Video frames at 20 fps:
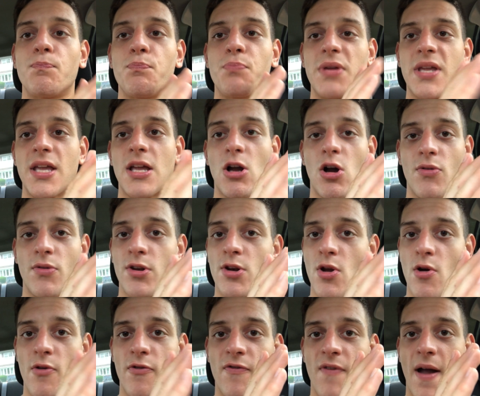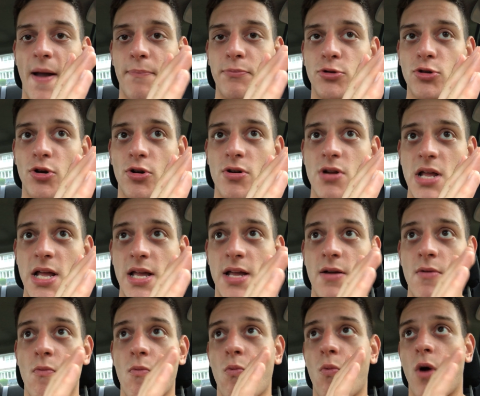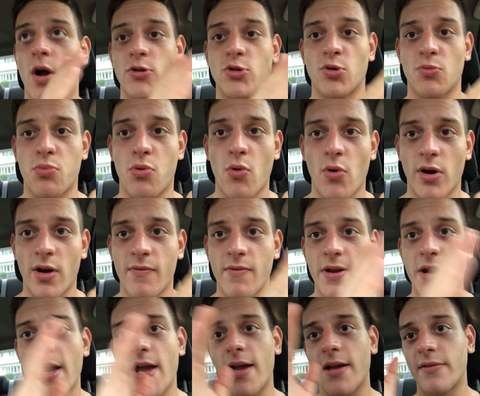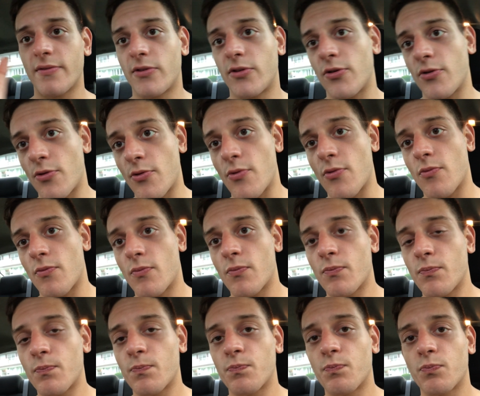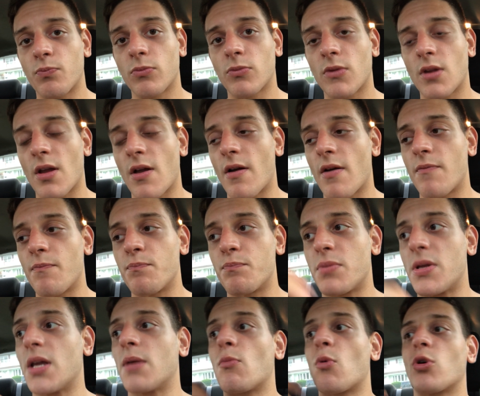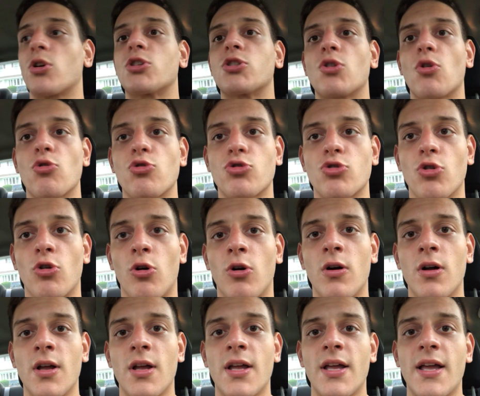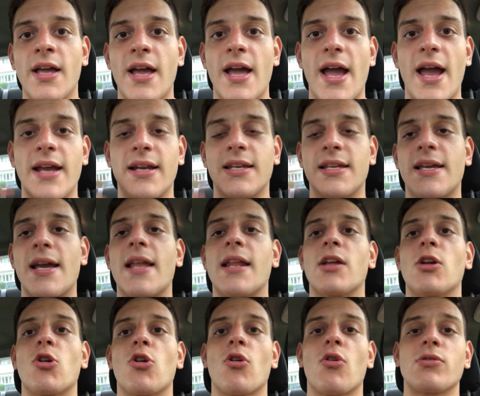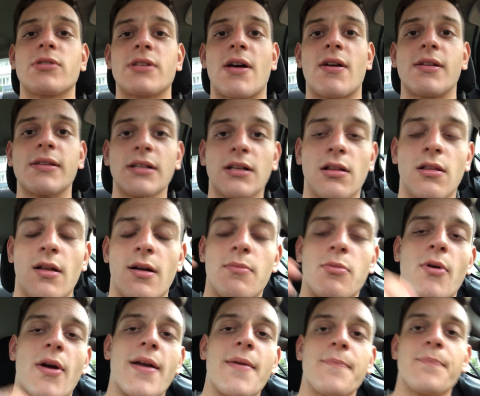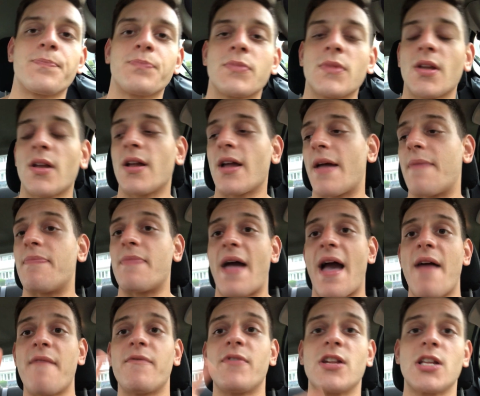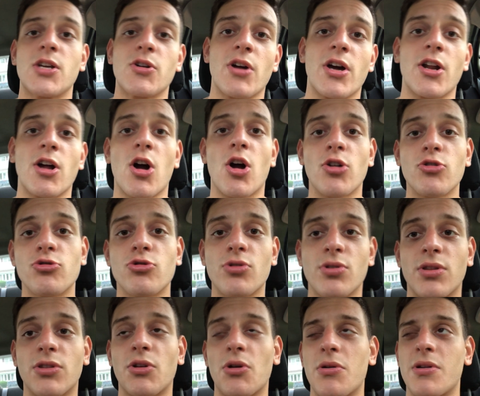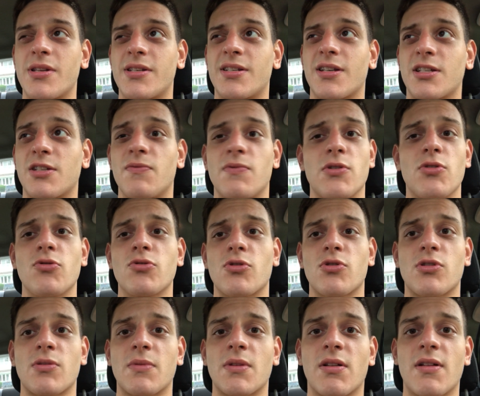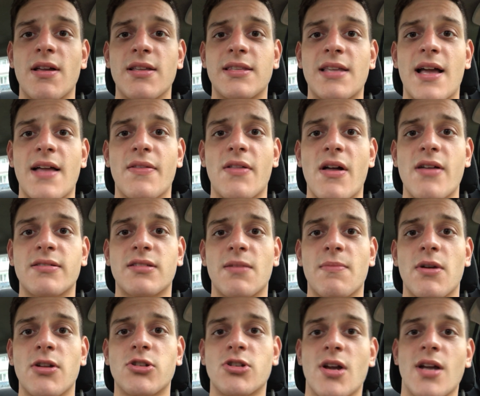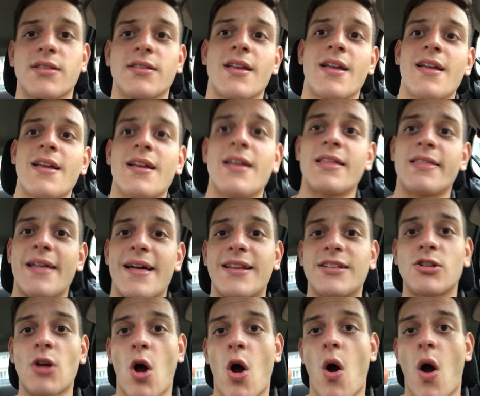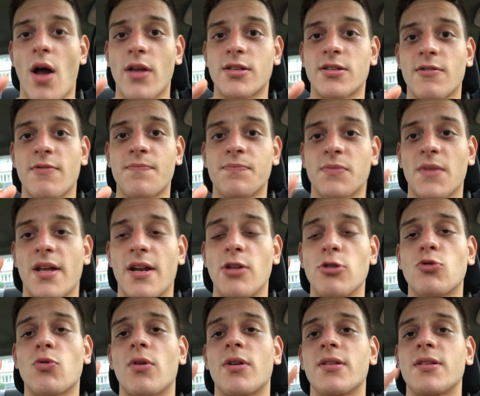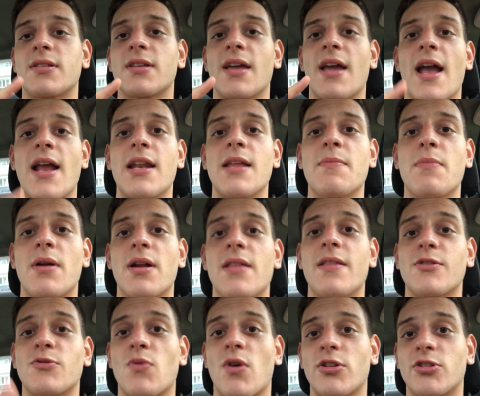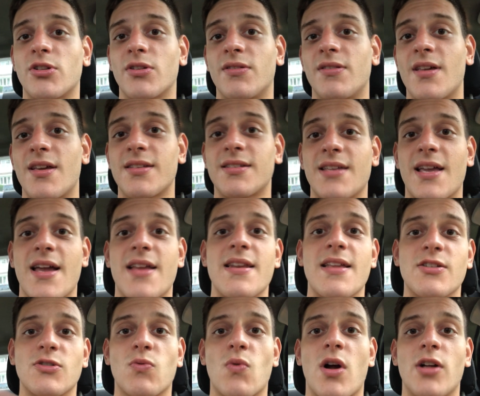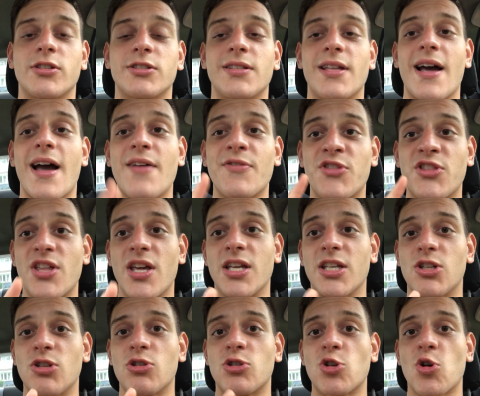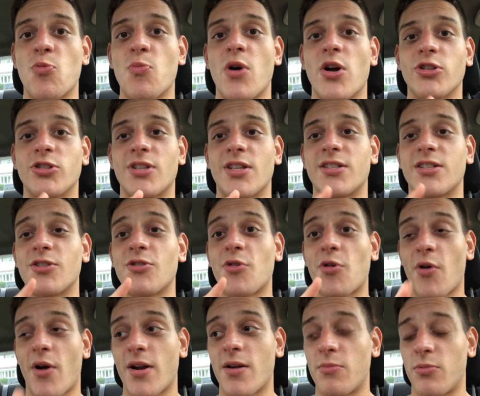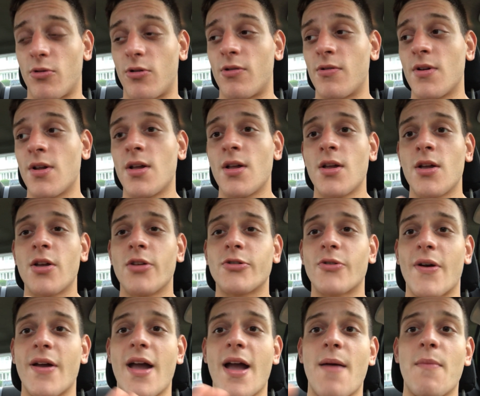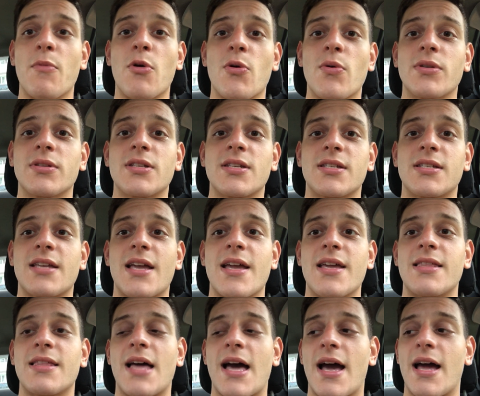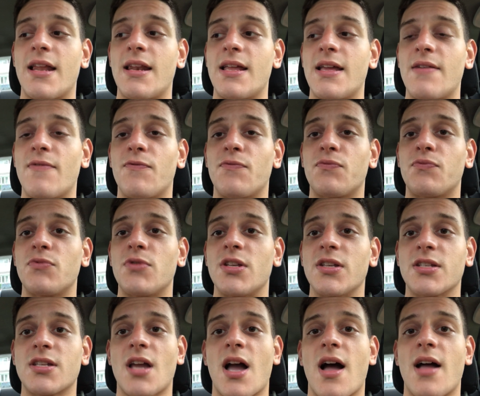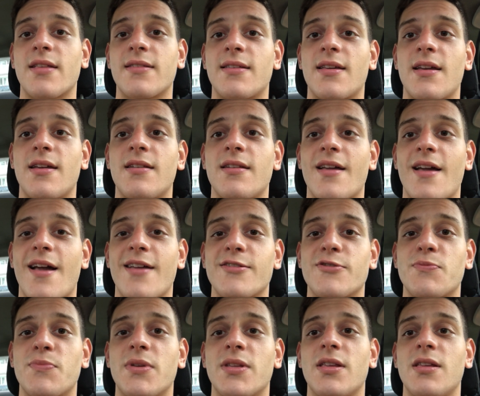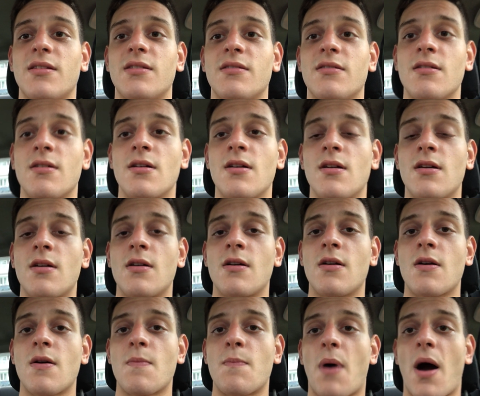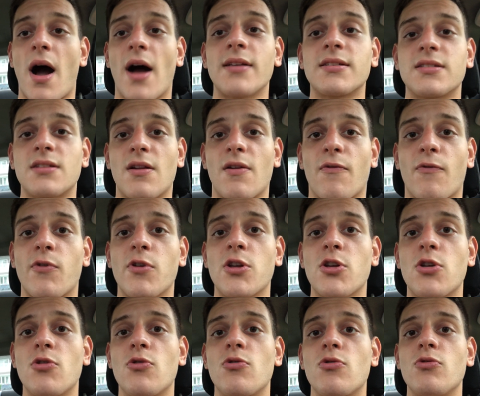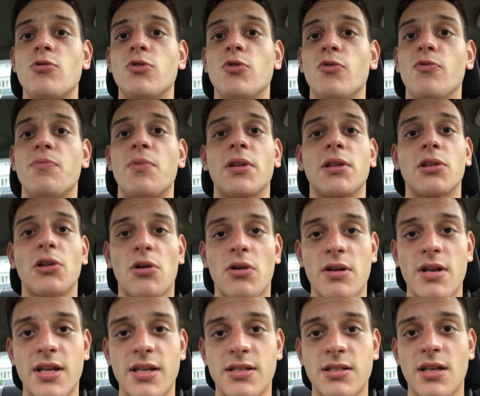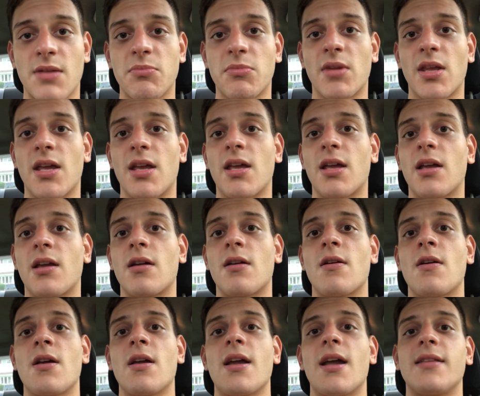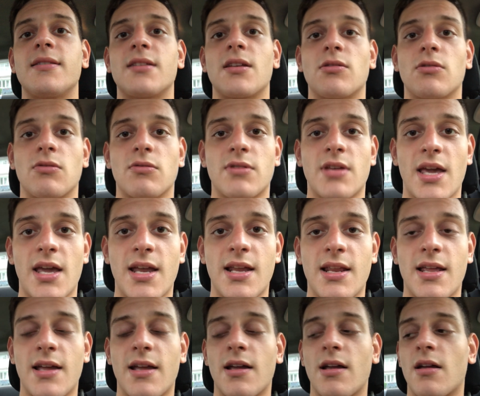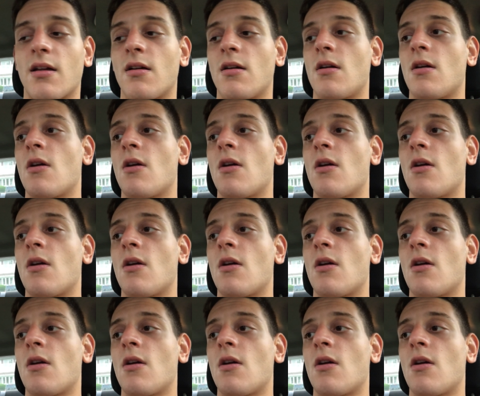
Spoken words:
being on the NoFap journey, watching porn every day, to being more social and getting girls out at the club, right? And that video got 136 views or something like that last time I checked. That is awesome, and I just wanted to say, anybody that's watching this and has watched that, thank you so much. That's incredible. So I am going to say that if this content has been positive for you, you've been learning something, it's entertaining,